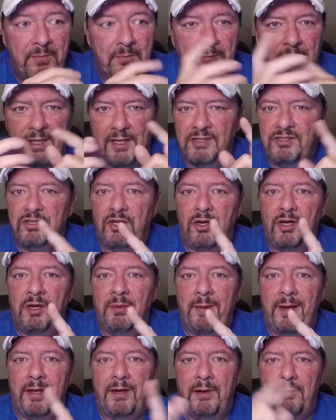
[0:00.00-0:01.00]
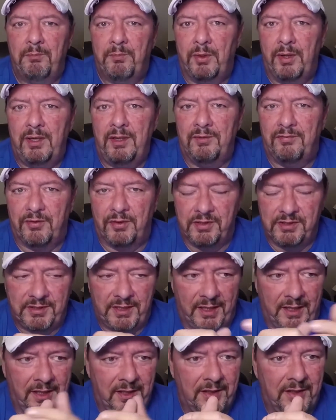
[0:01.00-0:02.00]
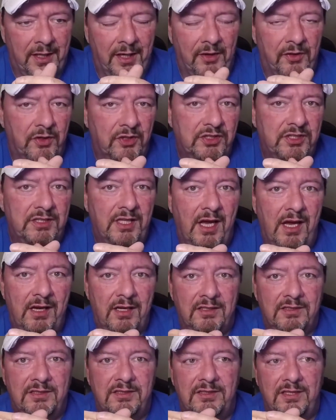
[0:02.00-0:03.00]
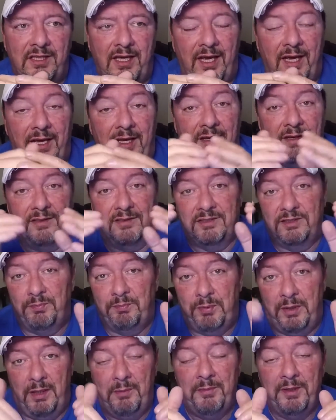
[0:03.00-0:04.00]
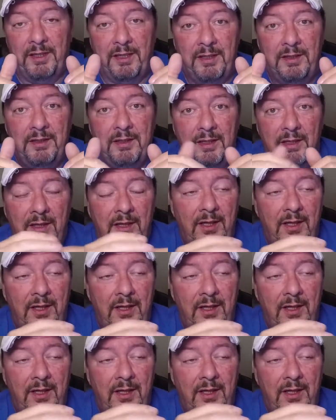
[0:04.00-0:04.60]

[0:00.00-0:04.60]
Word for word: But let's talk about Ambarella for a second. Now their stocks has plummeted